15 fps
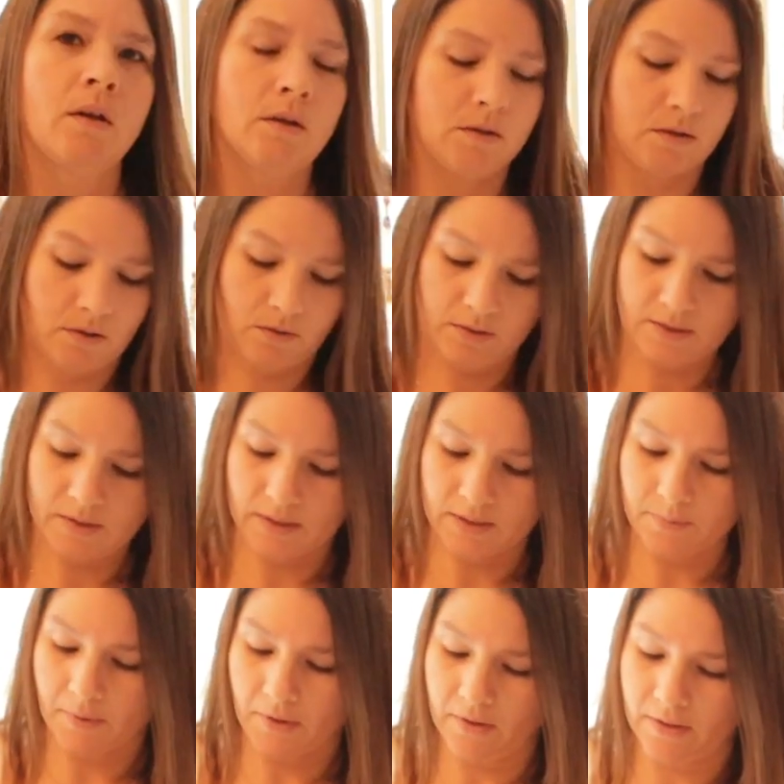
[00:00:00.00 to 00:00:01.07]
So this next
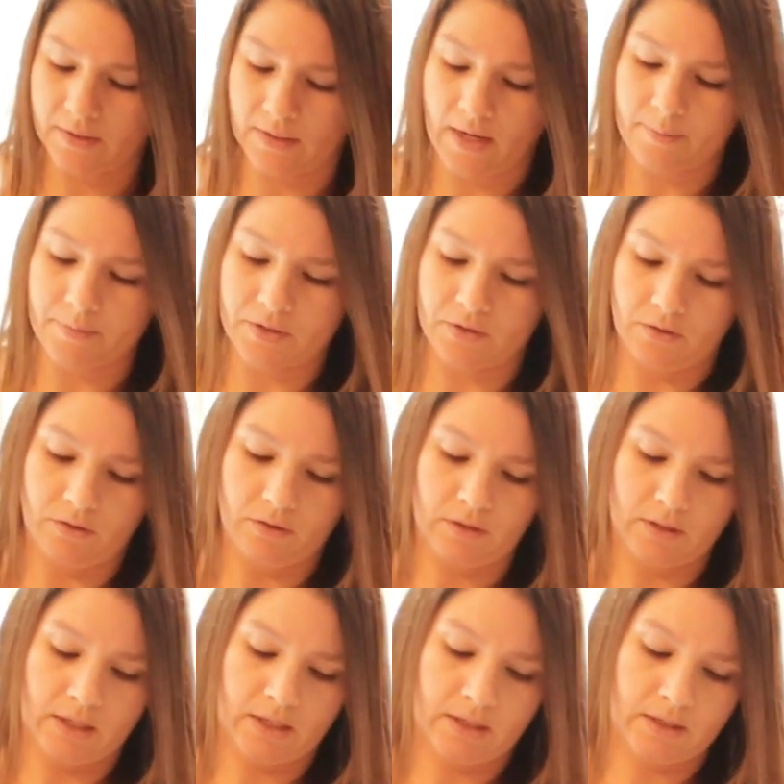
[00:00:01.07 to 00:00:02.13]
part is optional
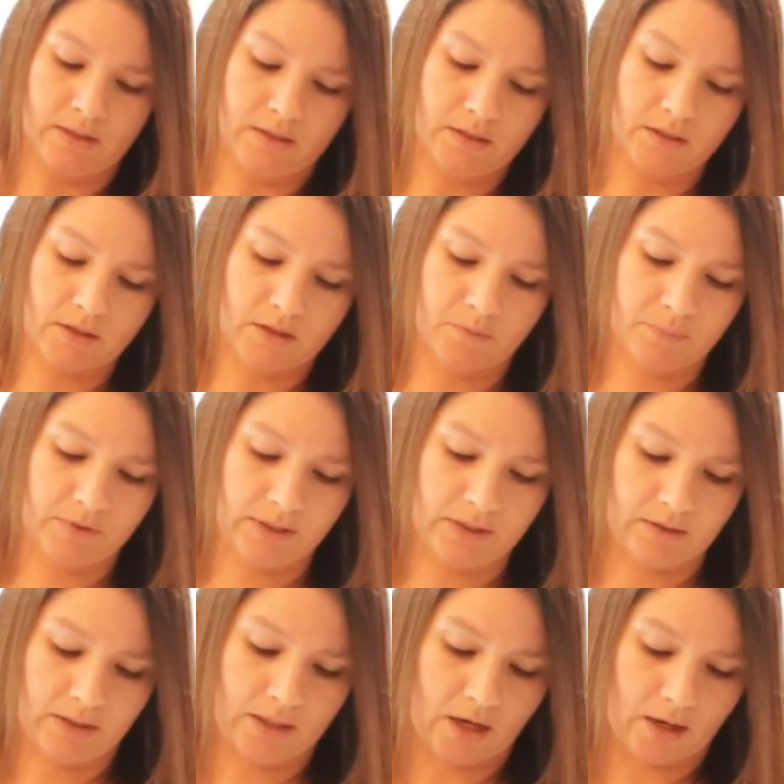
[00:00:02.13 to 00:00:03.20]
and
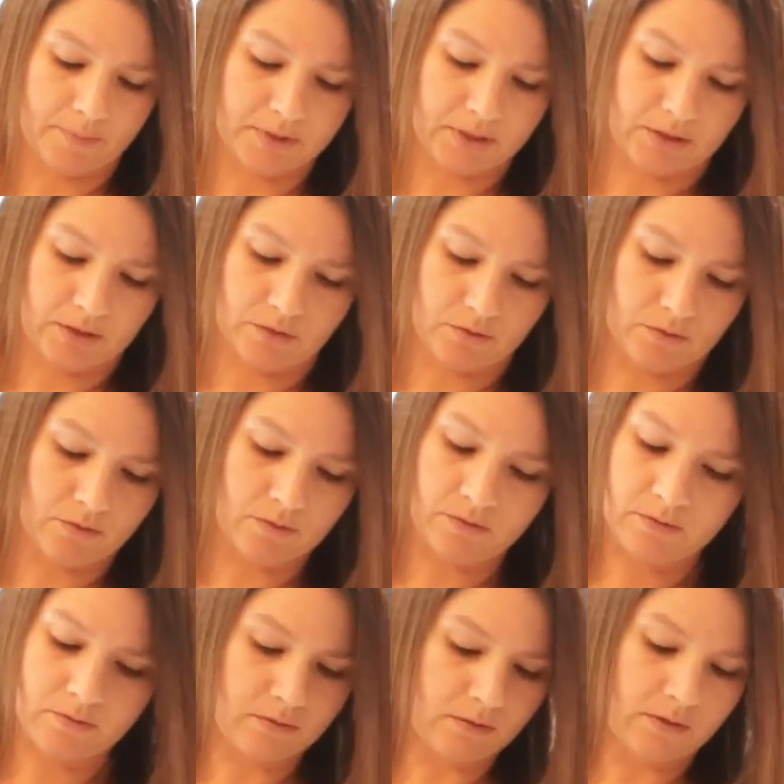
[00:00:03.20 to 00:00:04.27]
completely up to you,
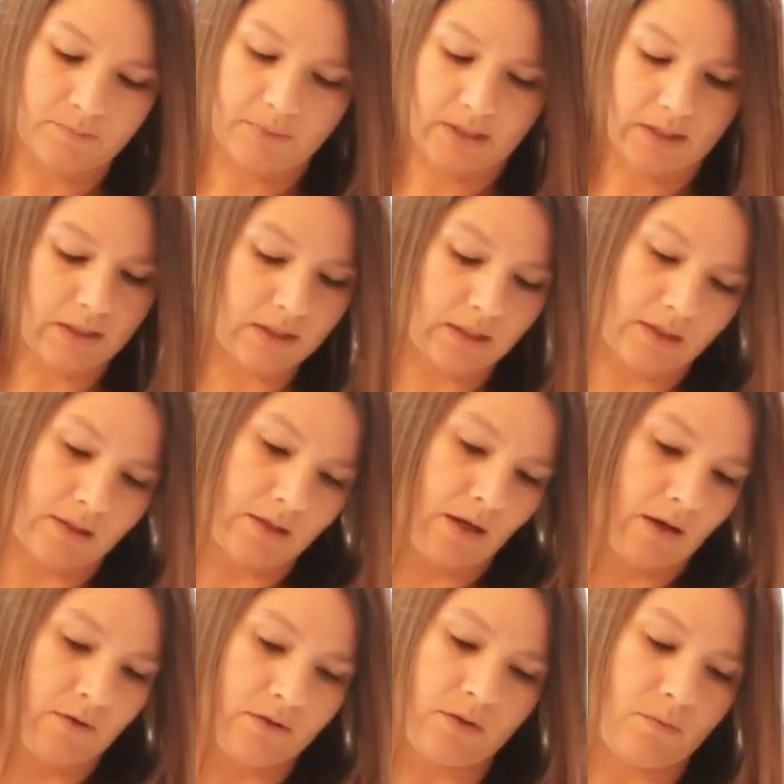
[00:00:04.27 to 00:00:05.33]
depending on
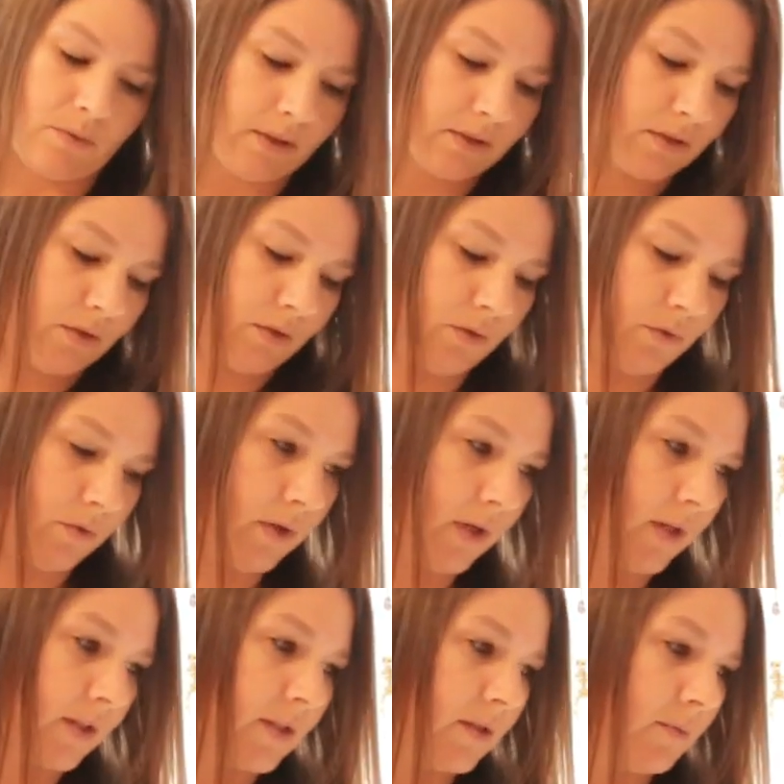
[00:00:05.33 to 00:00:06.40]
how you want to
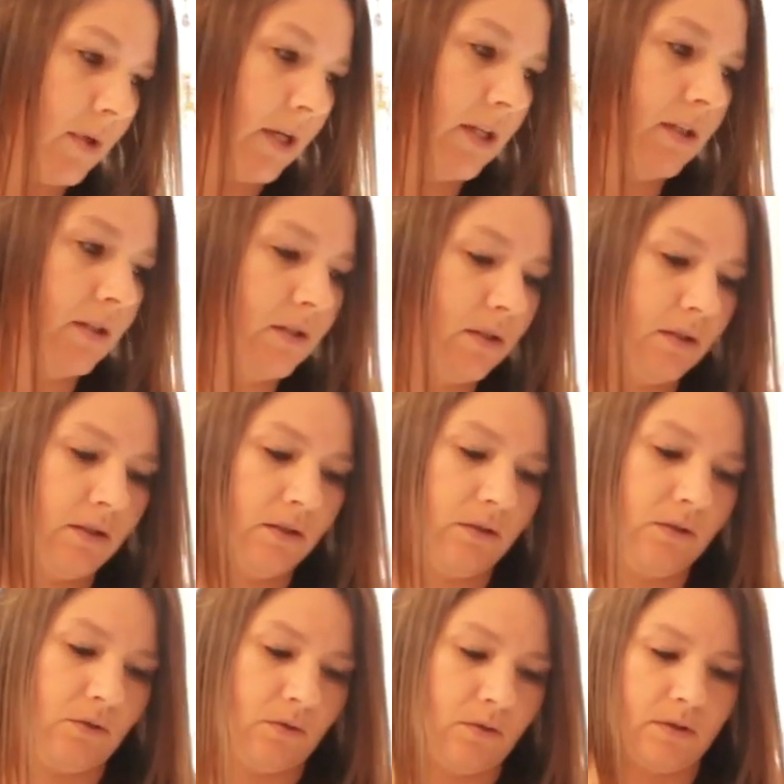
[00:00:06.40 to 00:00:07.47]
customize
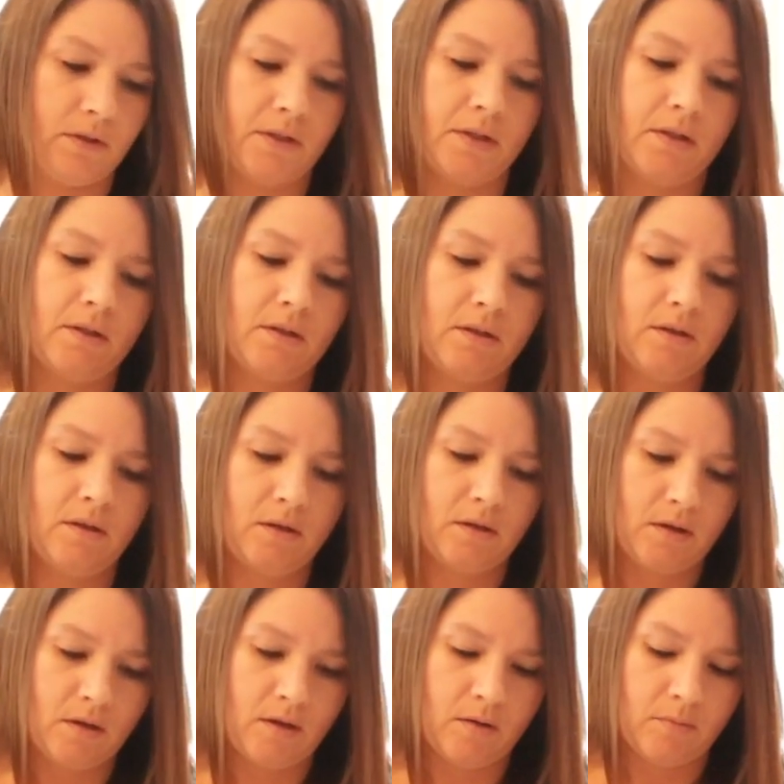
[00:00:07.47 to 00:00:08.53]
your
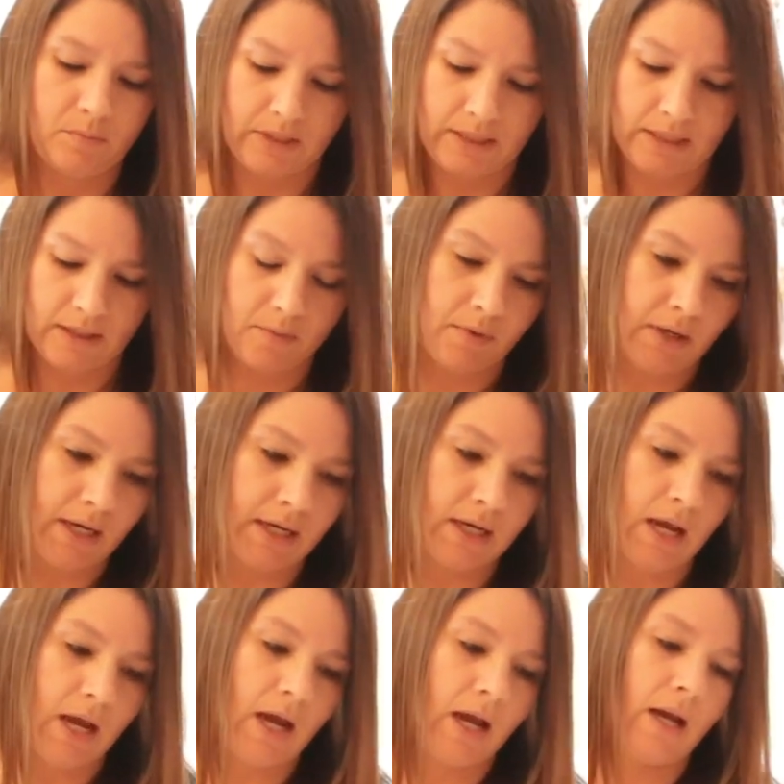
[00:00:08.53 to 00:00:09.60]
banana bread.
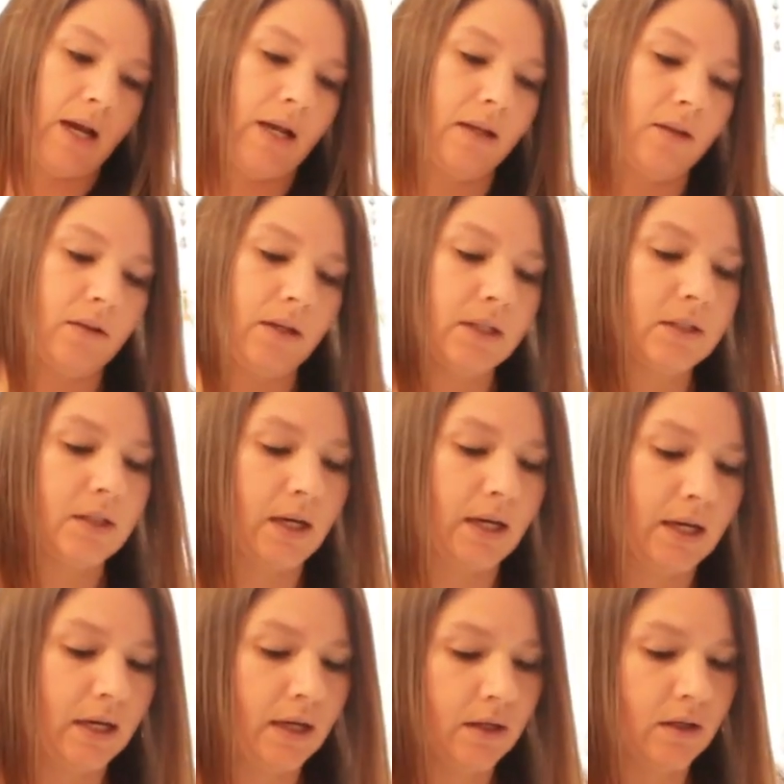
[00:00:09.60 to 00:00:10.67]
I like to
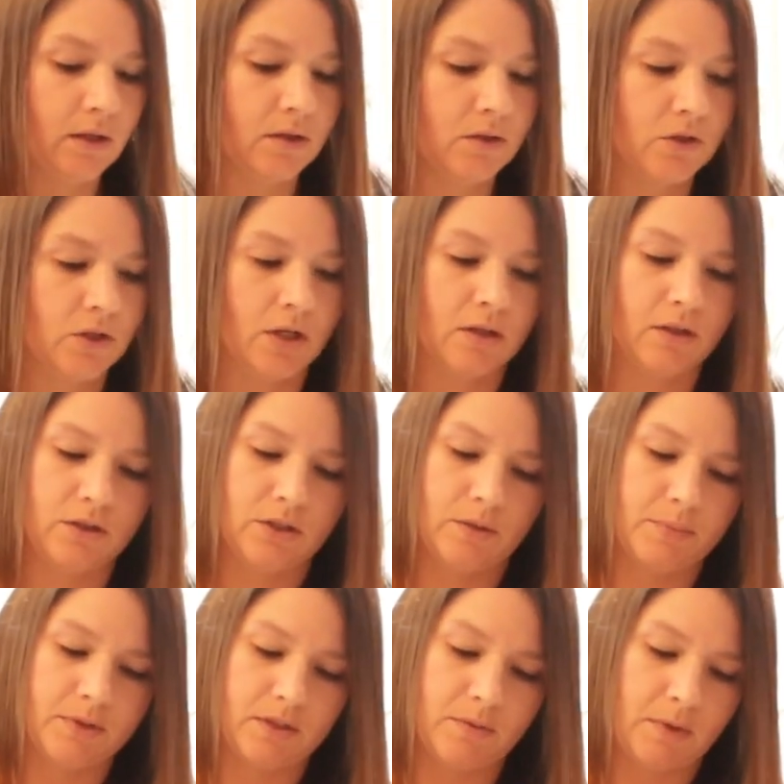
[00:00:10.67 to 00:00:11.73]
add chocolate
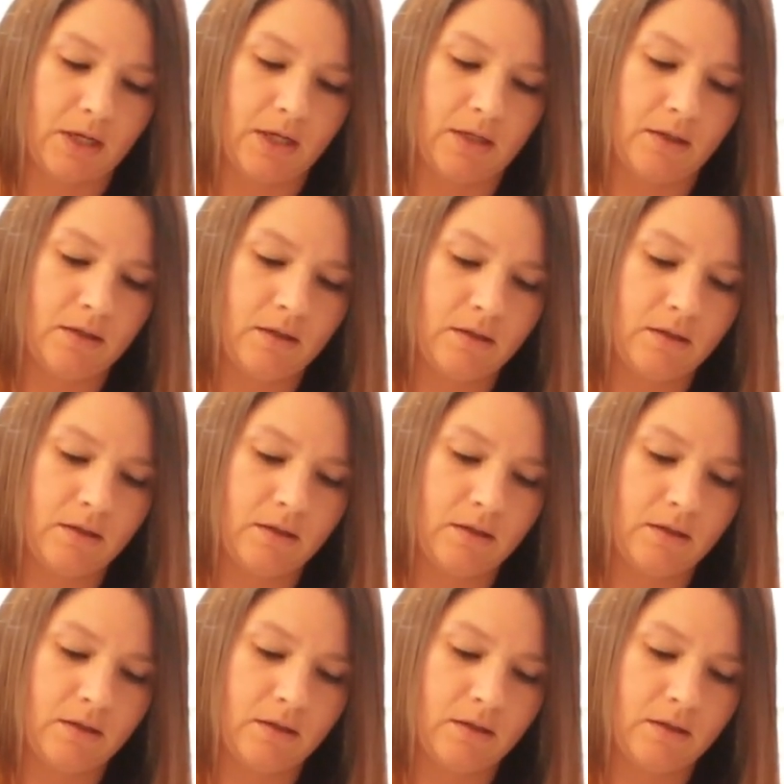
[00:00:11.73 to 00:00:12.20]
chips to mine.